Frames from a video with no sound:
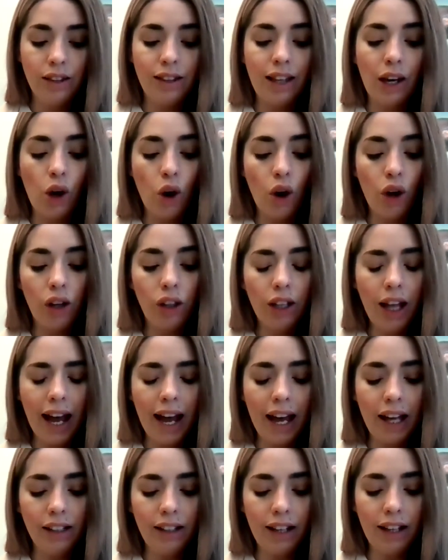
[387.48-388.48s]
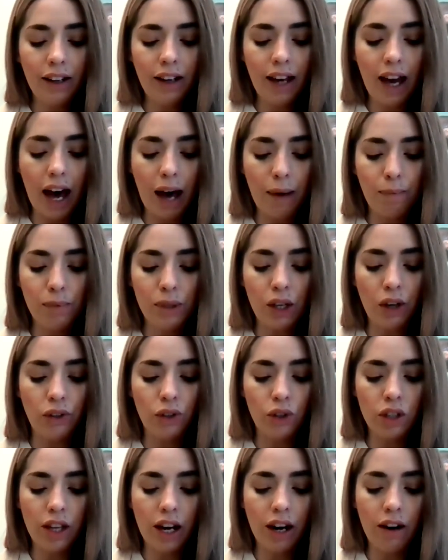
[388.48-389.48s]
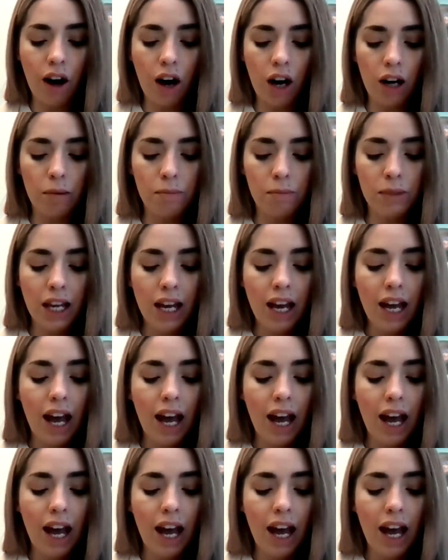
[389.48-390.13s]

They all held their caps under their arms